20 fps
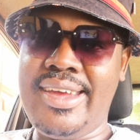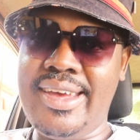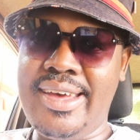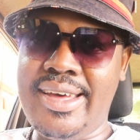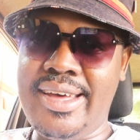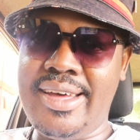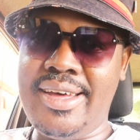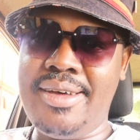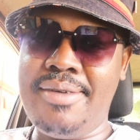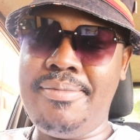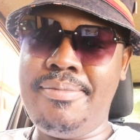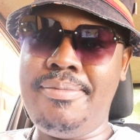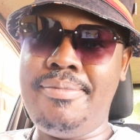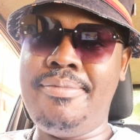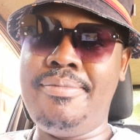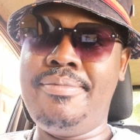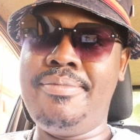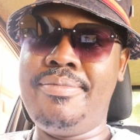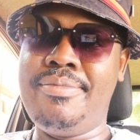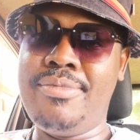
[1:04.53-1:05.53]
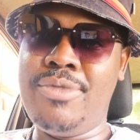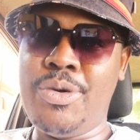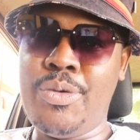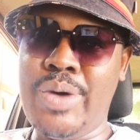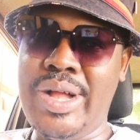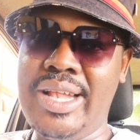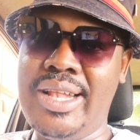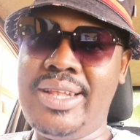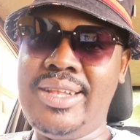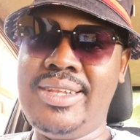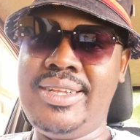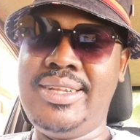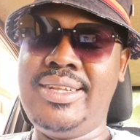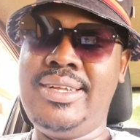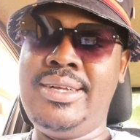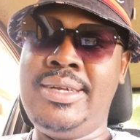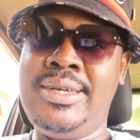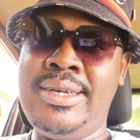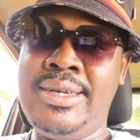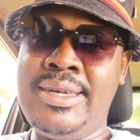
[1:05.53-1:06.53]
Well,
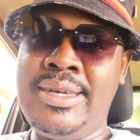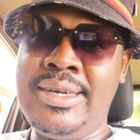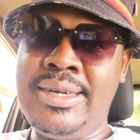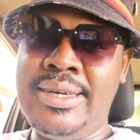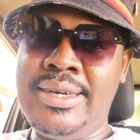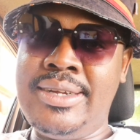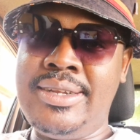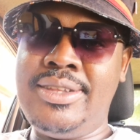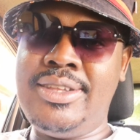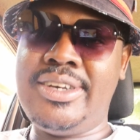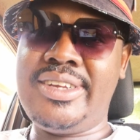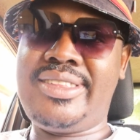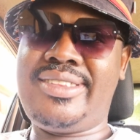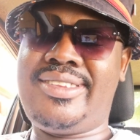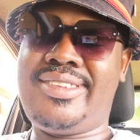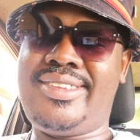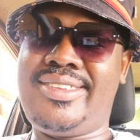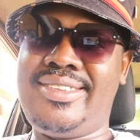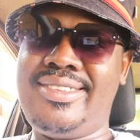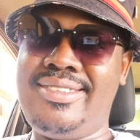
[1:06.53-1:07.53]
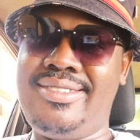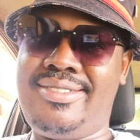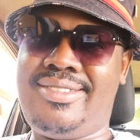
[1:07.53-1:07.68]
not